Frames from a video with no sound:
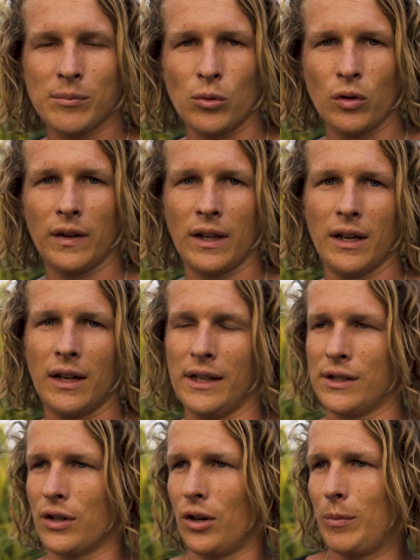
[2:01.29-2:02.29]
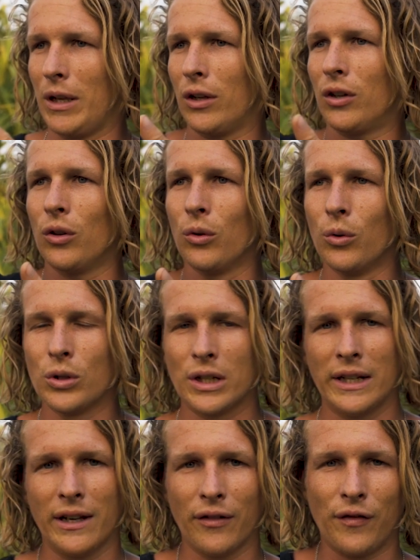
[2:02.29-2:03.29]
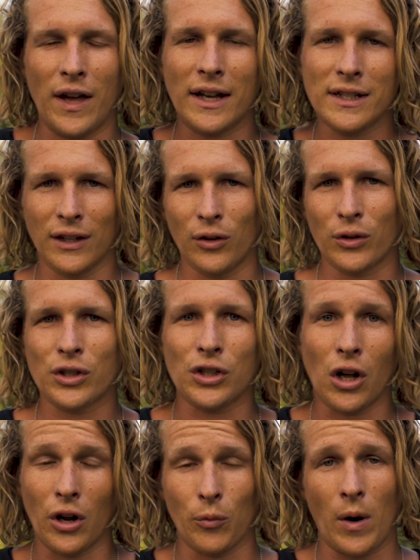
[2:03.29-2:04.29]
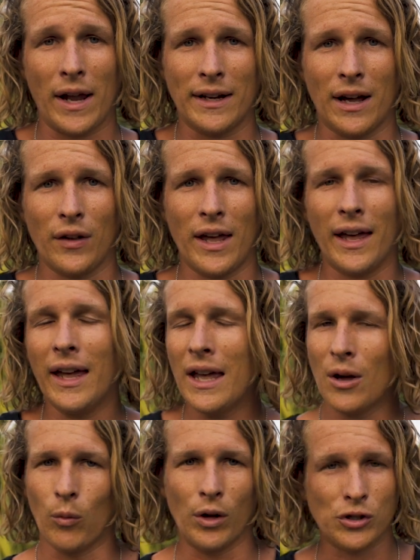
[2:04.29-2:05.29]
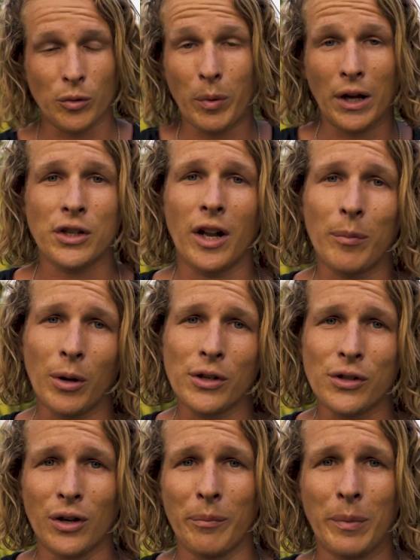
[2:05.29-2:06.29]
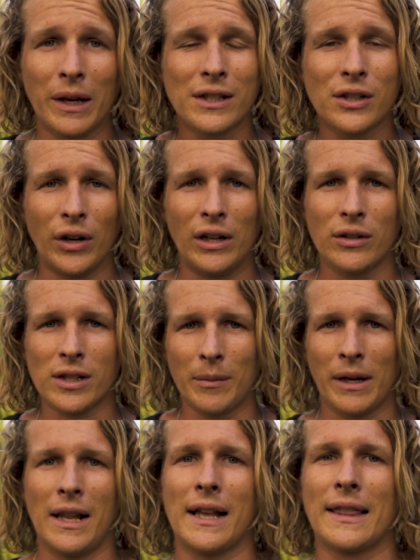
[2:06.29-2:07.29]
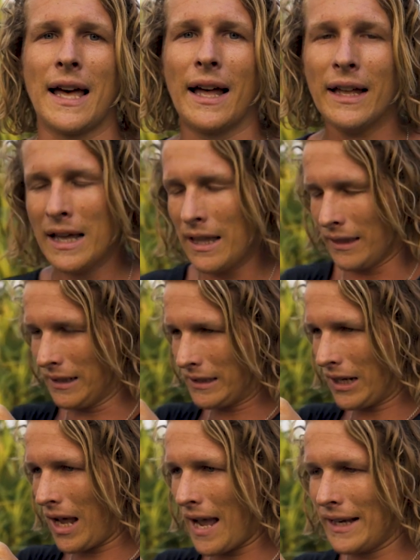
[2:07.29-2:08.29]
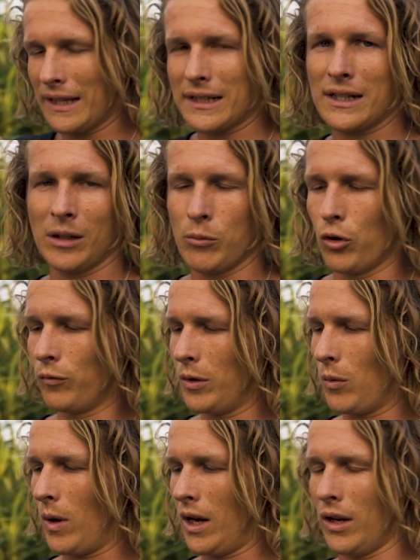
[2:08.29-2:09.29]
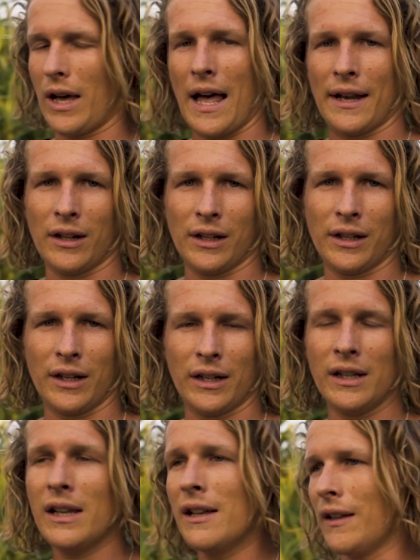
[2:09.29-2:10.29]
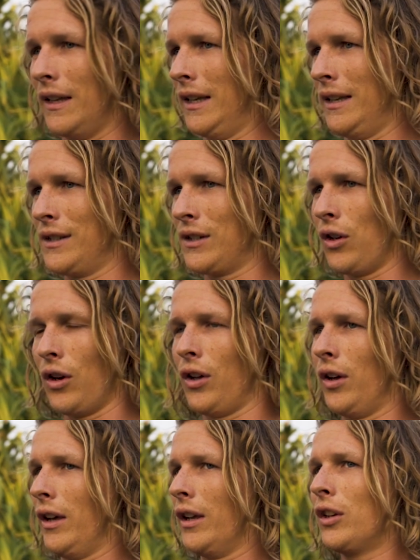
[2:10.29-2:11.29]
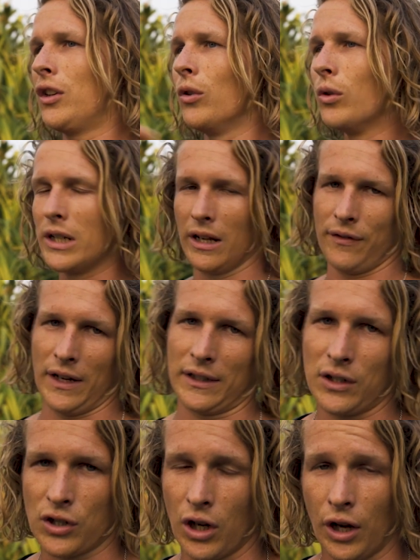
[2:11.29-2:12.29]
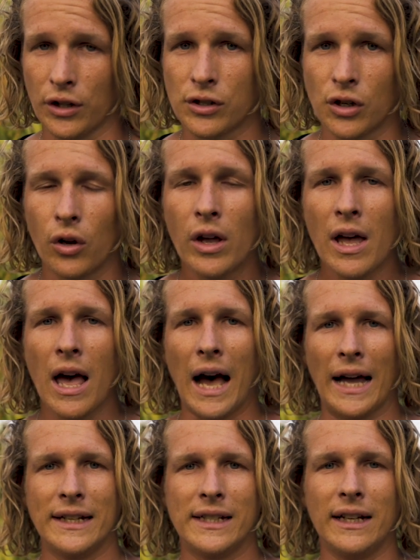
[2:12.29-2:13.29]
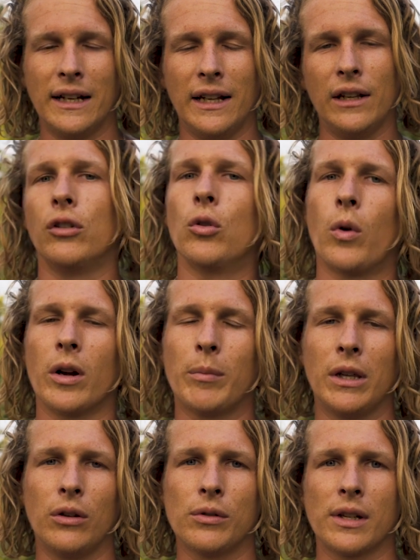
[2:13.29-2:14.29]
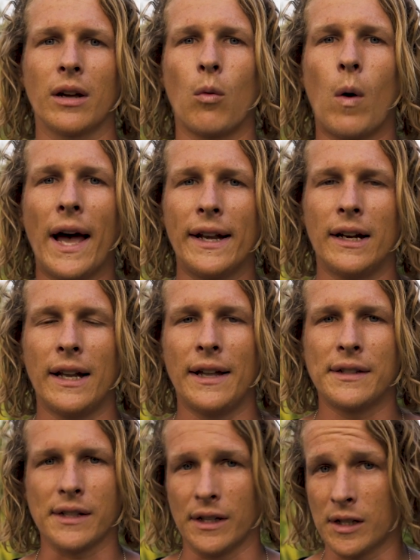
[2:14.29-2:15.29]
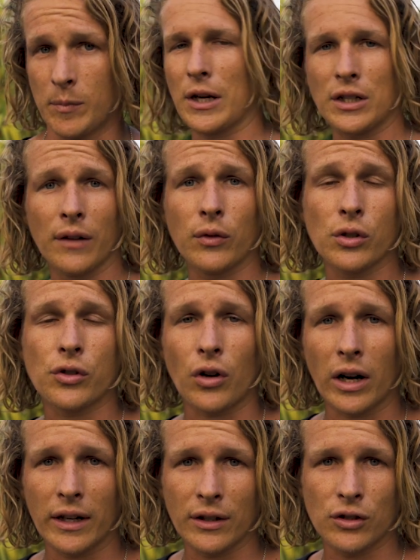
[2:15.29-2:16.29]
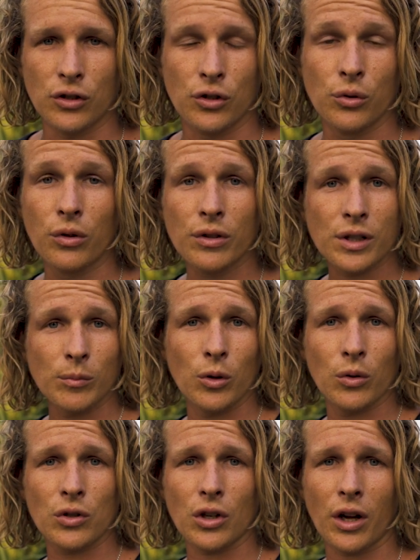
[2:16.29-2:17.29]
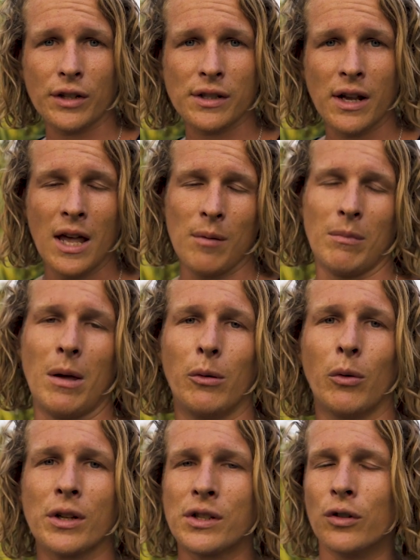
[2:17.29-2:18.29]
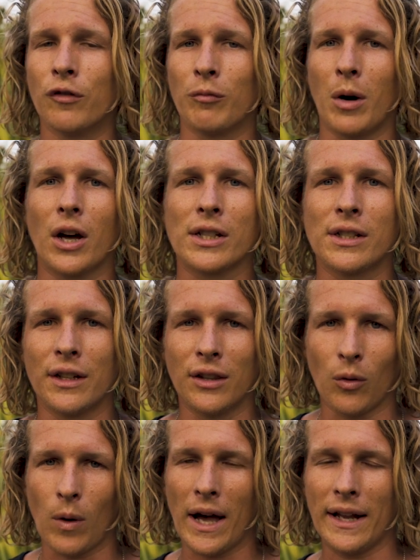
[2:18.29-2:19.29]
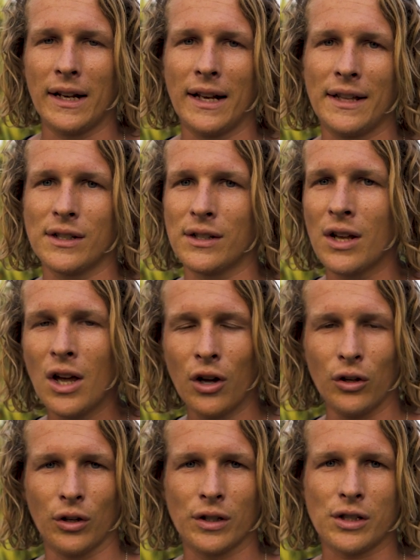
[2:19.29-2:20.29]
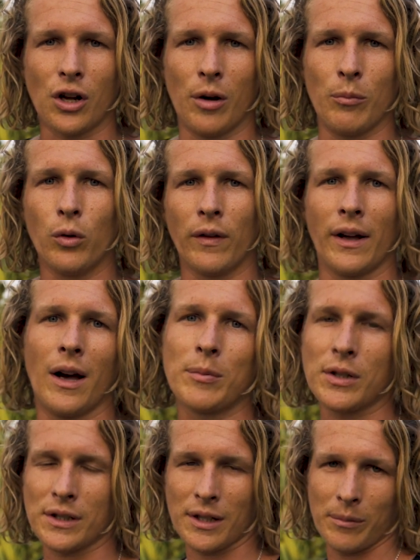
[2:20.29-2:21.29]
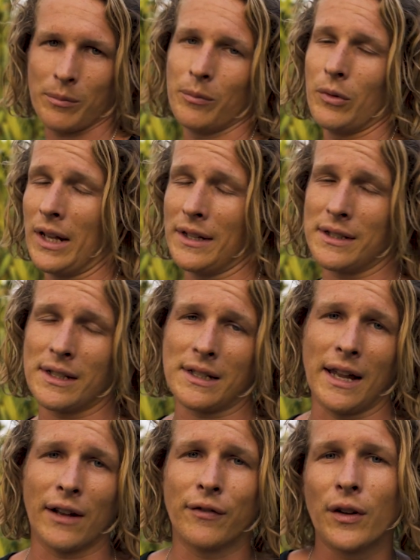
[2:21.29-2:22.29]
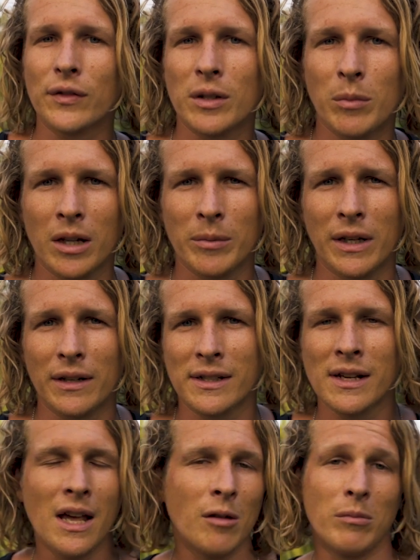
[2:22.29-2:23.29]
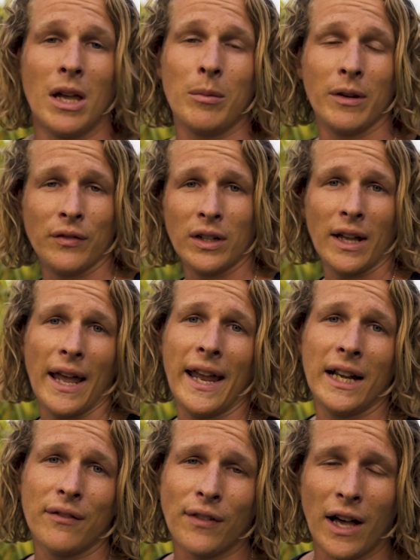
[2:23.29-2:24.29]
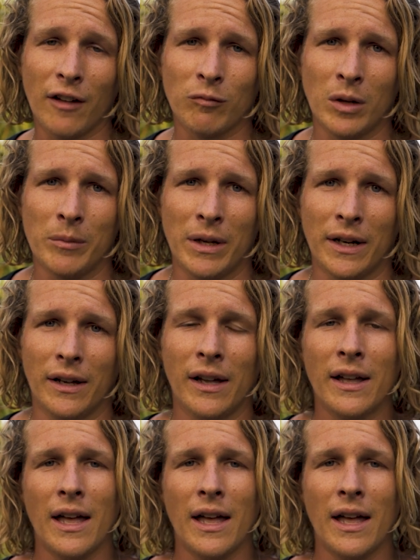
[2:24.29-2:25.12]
move here is going to be hugely affecting your shot way down there. Once you punch it up onto a big screen or something like that, the tiniest little movement while you're hand holding is gonna hugely affect the shot. So ideally you want to be using a wider lens, especially if you're struggling to do the smooth shots. Maybe once you've mastered the wider lenses, you can start moving up to some lenses like 50mm, maybe even an 85mm.